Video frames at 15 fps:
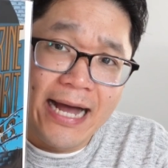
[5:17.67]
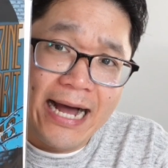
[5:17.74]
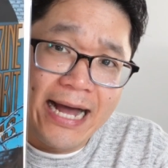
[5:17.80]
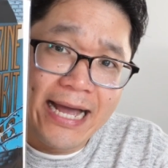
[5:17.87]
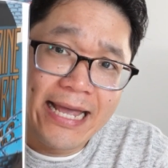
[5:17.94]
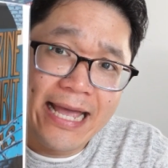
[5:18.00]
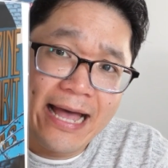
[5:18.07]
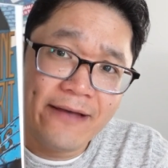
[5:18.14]

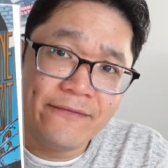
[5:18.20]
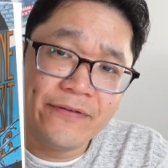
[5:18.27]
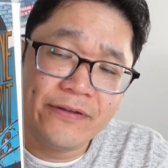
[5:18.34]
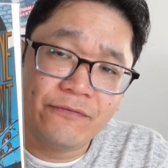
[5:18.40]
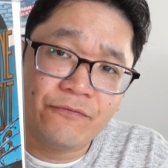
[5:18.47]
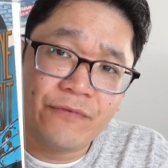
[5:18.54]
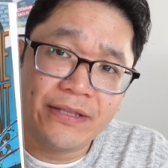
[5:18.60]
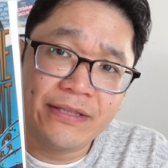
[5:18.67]
I
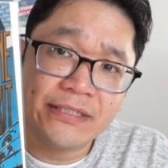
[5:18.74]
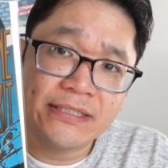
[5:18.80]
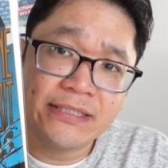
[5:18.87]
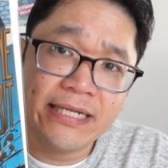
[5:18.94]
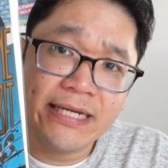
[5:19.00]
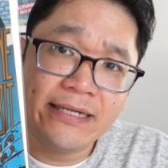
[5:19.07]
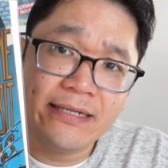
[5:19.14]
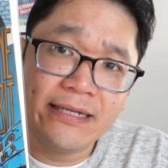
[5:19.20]
haven't read this
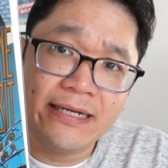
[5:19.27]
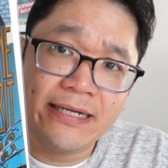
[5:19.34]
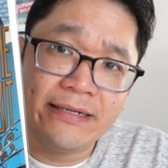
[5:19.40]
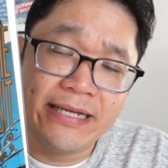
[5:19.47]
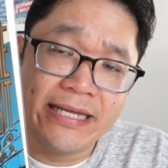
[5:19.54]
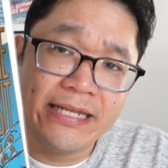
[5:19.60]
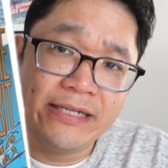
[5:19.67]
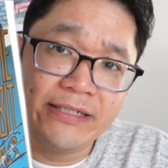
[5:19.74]
yet.
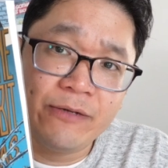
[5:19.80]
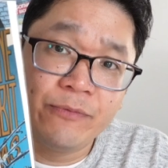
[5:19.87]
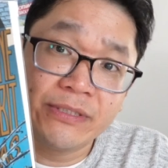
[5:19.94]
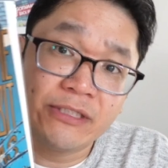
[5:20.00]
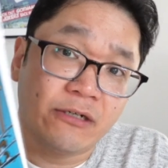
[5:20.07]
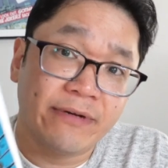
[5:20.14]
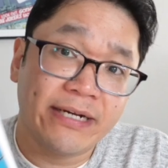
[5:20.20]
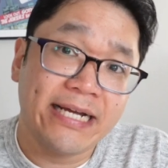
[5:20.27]
It was
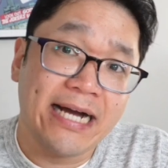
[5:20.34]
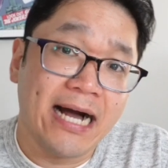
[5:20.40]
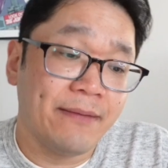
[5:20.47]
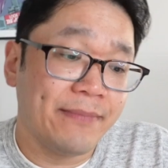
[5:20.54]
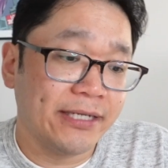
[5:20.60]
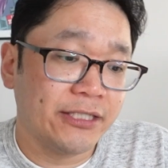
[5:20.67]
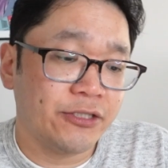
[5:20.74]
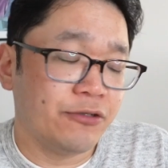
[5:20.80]
already on
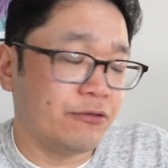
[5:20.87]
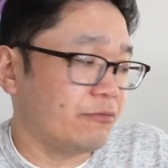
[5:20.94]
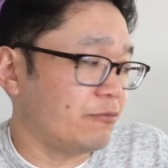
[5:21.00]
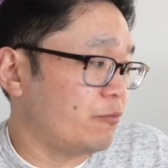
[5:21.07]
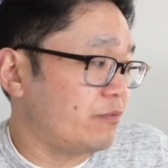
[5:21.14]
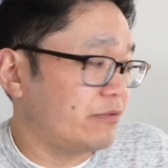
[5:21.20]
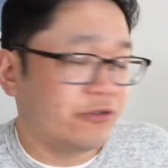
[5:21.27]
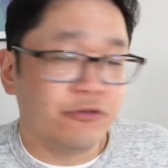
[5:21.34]
my
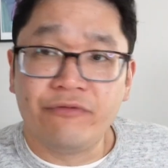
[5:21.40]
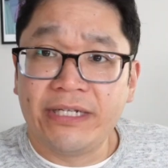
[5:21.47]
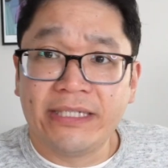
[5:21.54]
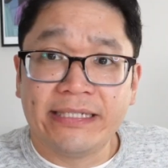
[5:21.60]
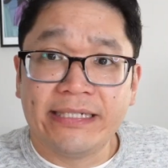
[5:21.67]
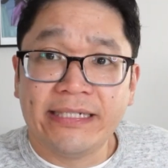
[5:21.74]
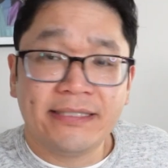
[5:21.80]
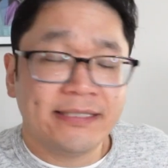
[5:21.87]
to-read
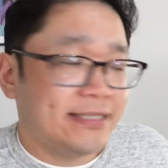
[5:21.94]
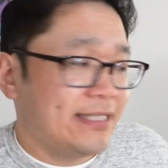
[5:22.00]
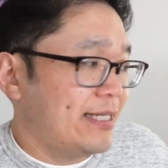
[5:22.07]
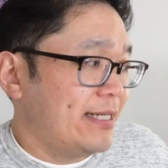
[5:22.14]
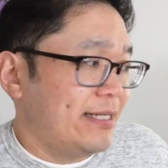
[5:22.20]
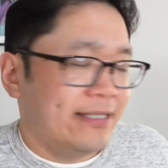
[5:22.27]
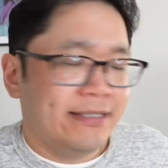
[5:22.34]
list.